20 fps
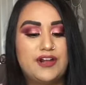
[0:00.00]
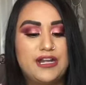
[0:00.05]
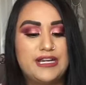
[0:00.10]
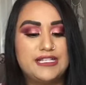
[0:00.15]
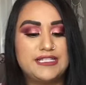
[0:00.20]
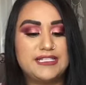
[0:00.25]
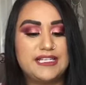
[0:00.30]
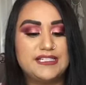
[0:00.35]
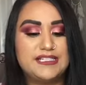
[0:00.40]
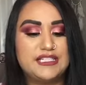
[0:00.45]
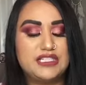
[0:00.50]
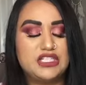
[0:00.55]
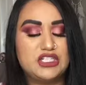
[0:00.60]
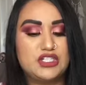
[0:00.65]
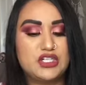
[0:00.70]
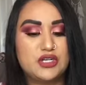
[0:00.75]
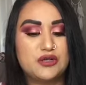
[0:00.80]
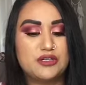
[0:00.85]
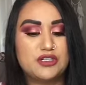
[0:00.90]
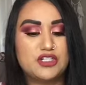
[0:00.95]
and it says it's
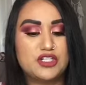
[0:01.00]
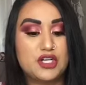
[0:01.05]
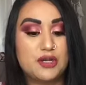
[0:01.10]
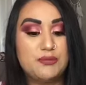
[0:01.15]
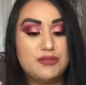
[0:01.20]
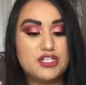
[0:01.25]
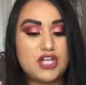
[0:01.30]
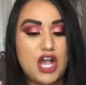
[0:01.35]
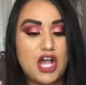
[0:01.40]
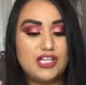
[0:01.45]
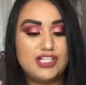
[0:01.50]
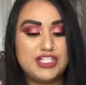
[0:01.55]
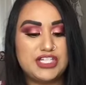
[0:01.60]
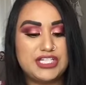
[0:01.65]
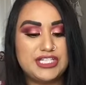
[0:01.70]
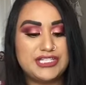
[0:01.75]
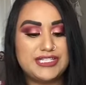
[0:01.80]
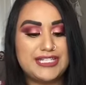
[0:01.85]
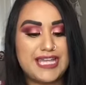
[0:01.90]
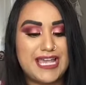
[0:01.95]

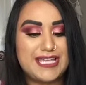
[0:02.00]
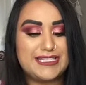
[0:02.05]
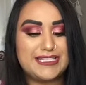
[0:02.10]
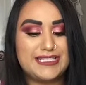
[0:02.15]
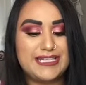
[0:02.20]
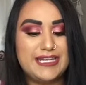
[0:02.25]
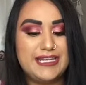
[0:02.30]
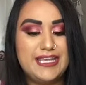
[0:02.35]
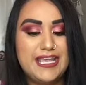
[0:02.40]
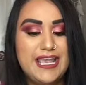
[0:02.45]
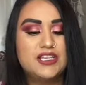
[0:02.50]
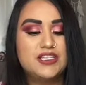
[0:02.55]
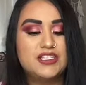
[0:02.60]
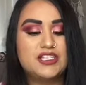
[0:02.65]
dermatologist tested.